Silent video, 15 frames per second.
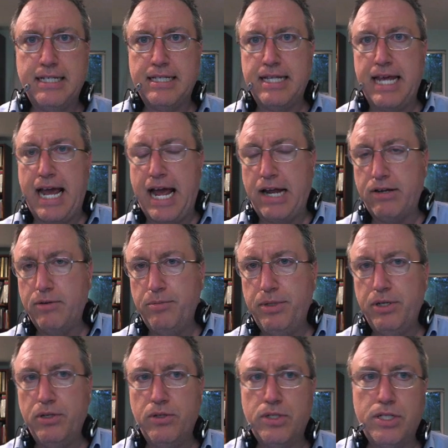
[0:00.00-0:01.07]
the
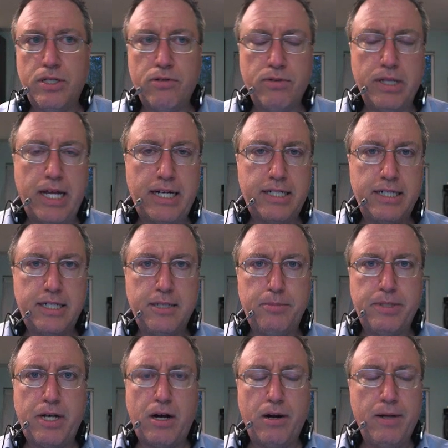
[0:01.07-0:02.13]
attributes, and the
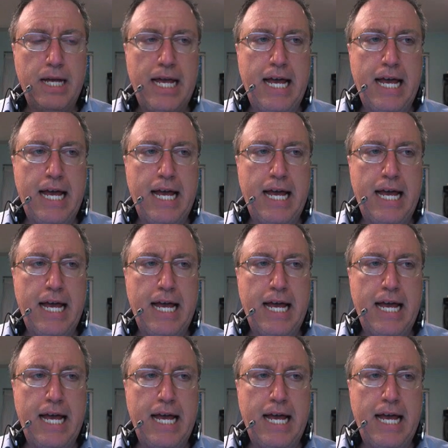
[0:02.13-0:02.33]
relationships are.